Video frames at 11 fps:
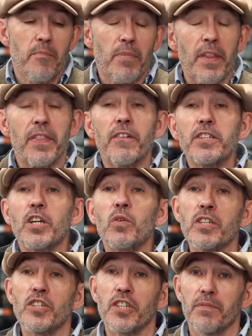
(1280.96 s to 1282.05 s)
But there is a
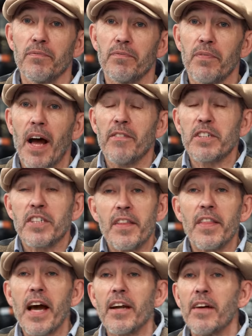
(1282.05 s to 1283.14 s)
question. Having
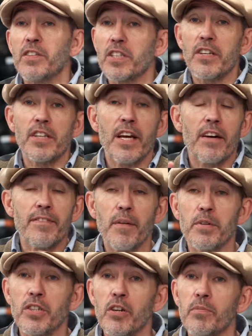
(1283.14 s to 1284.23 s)
said that they are
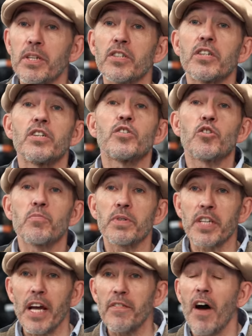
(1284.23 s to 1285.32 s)
fabulous helmets, super
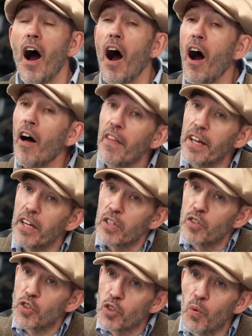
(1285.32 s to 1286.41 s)
safe, are they
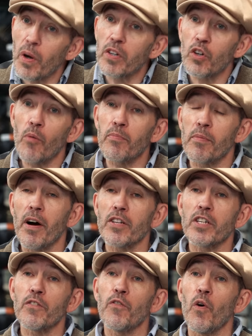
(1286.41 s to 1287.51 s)
too
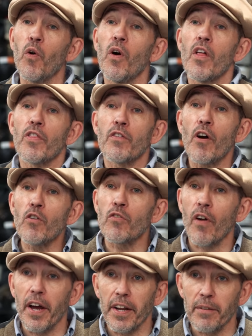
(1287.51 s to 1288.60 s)
uncompromising for the road
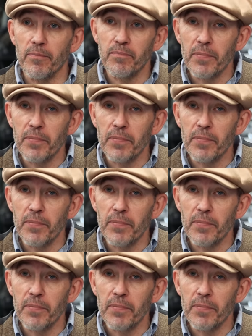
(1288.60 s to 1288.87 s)
rider?